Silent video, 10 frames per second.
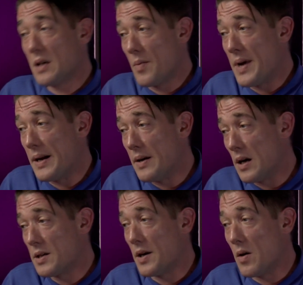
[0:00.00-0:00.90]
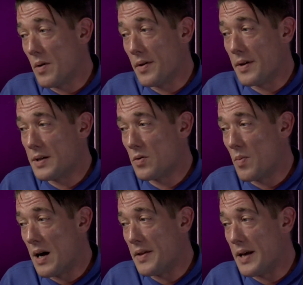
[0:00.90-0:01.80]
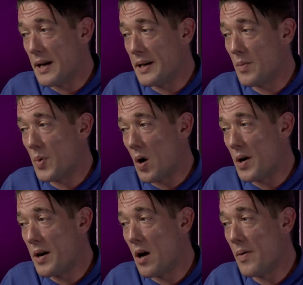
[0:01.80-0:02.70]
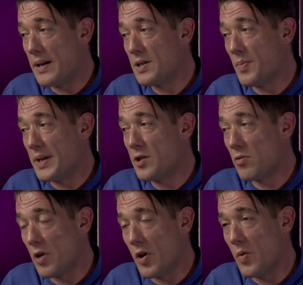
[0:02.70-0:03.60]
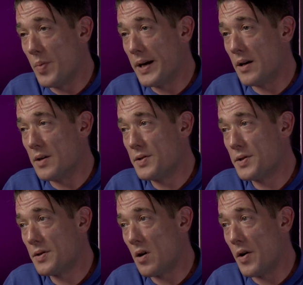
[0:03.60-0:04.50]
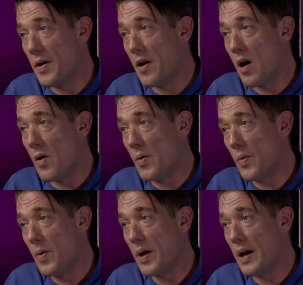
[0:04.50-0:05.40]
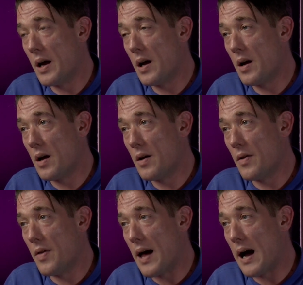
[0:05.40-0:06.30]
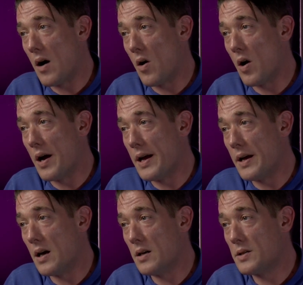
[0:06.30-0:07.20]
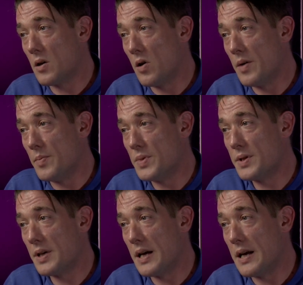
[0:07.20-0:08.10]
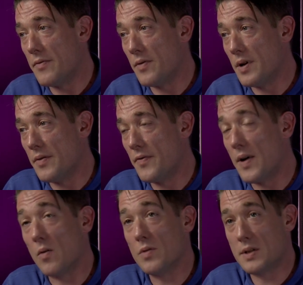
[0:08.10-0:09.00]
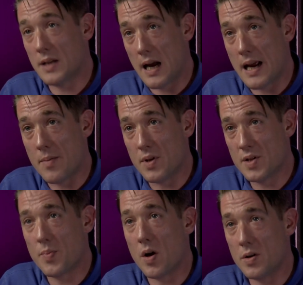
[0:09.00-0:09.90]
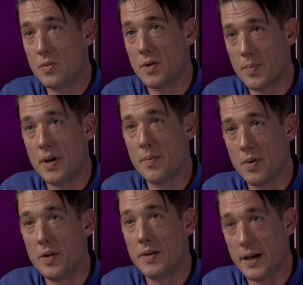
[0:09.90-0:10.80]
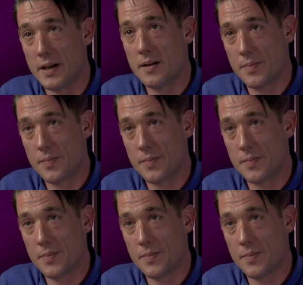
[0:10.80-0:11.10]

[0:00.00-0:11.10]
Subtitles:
mean, I don't know whether this will make the edit, but I know it to be true because I know that I at times even felt the same and spoke to other people who did.